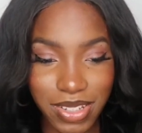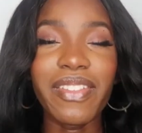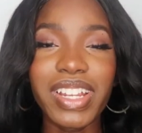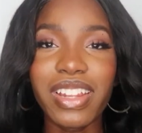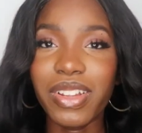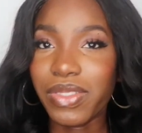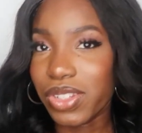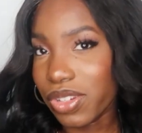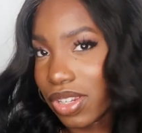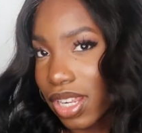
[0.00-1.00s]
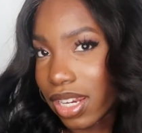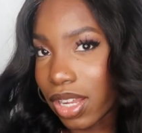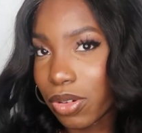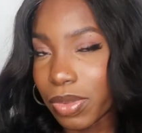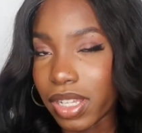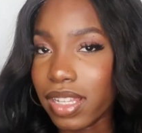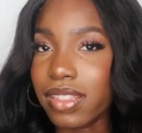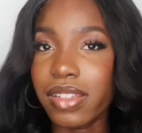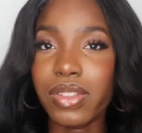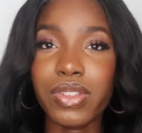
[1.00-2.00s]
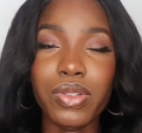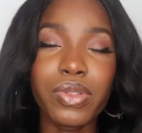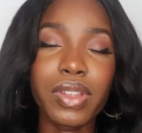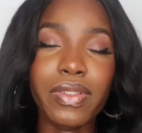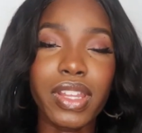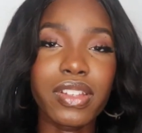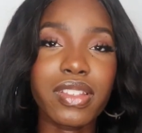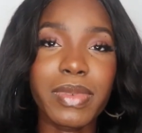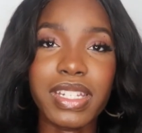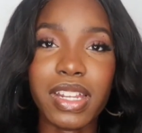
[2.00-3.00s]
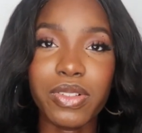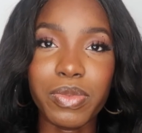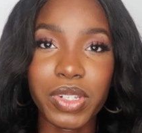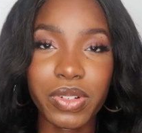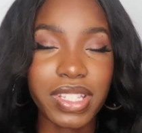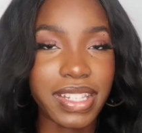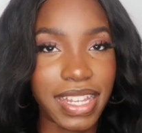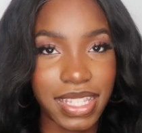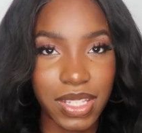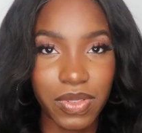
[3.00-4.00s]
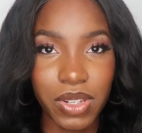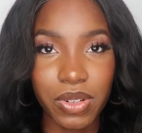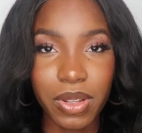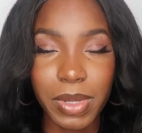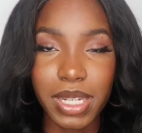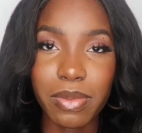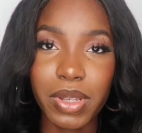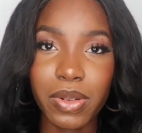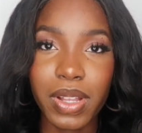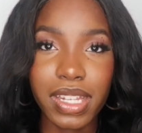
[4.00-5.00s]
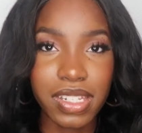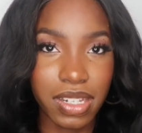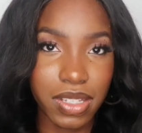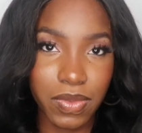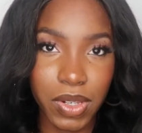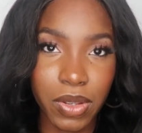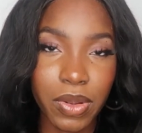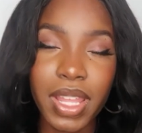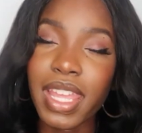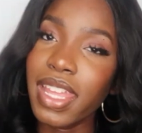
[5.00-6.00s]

I really love this unit and I hope you guys did too. If you're new to my channel, be sure to like this video, comment down below and share this video.